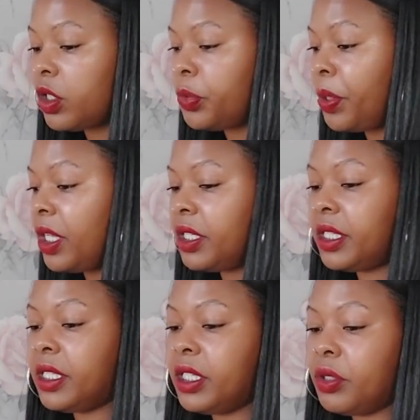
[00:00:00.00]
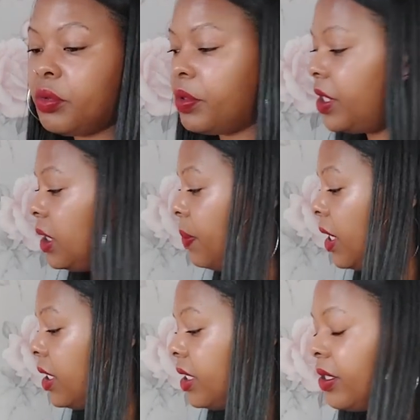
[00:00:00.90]
This person
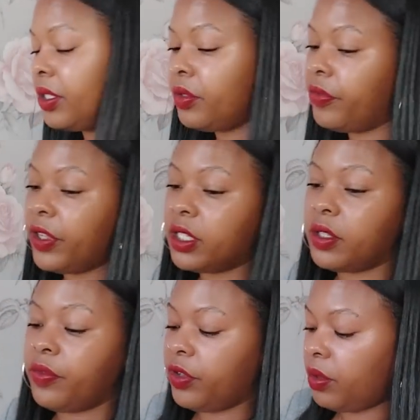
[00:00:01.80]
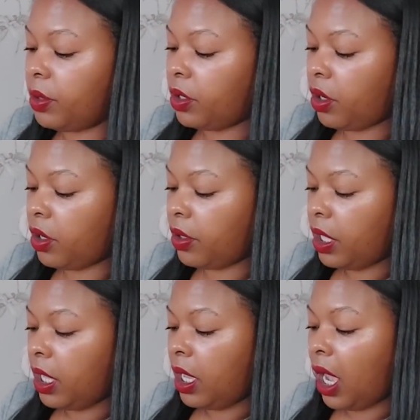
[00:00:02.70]
still thinks of you a lot.
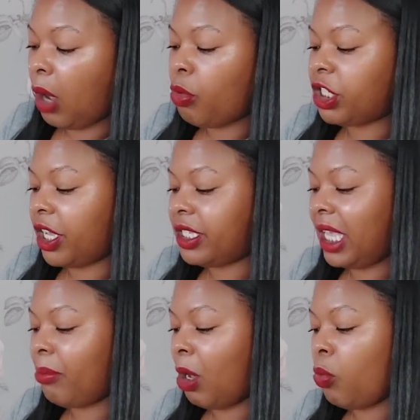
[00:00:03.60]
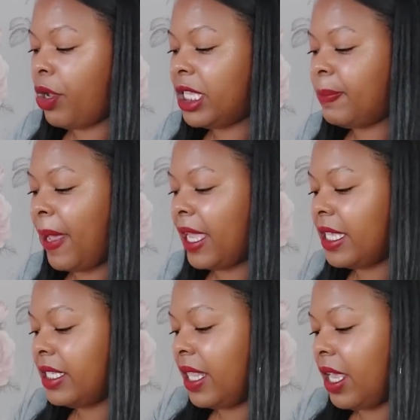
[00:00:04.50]
I wish I could take my words back
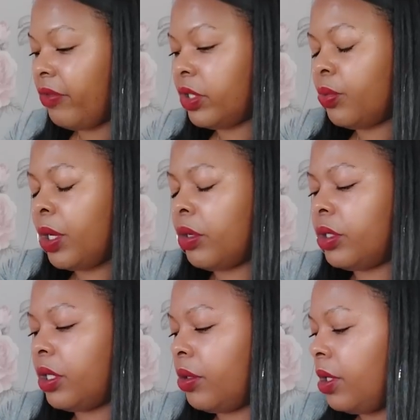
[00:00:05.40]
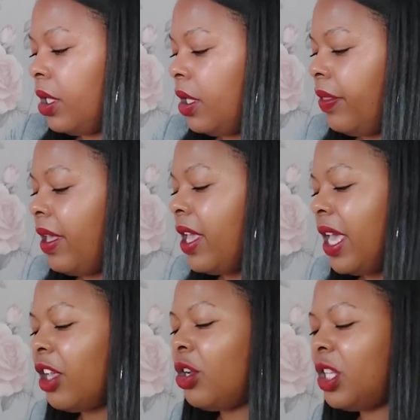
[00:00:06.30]
is there as well. So
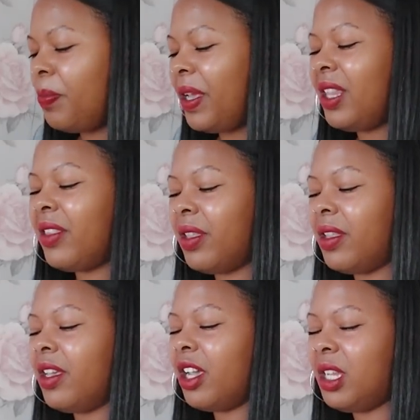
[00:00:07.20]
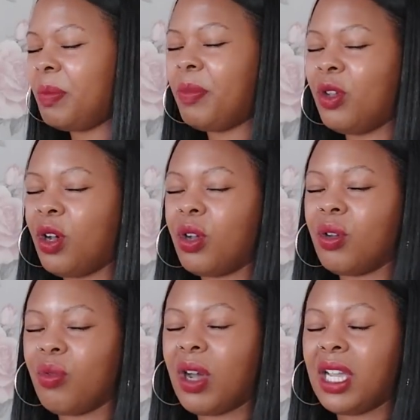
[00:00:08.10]
it could have been that it could have got
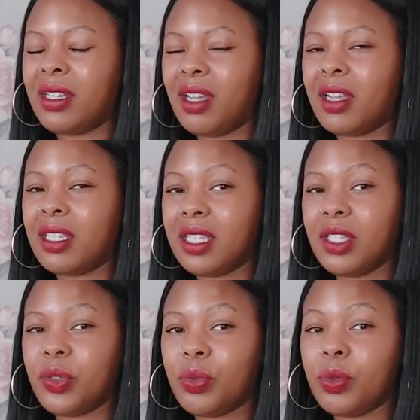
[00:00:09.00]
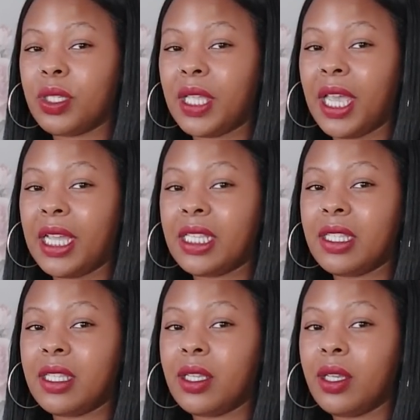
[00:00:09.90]
quite nasty towards the
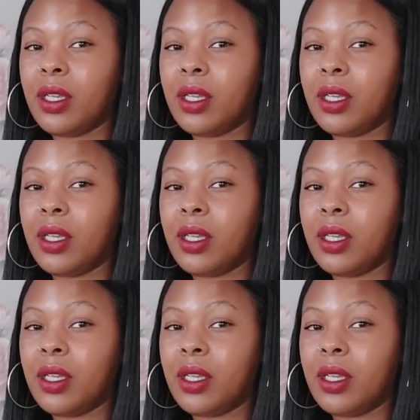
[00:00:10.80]
end,